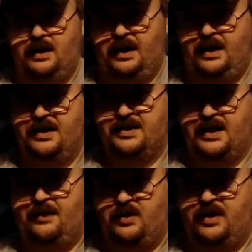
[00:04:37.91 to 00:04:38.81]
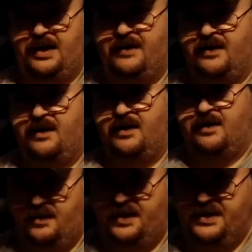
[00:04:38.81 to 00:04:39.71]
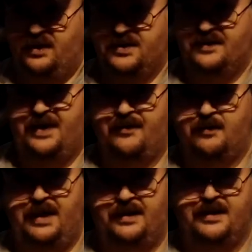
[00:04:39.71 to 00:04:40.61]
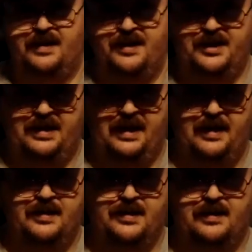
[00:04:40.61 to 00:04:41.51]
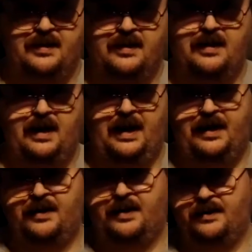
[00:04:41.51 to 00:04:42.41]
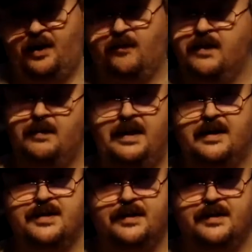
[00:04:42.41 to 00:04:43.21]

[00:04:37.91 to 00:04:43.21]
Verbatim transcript: is I'm going to give her the dose of ivermectin that she needs and hope for the best.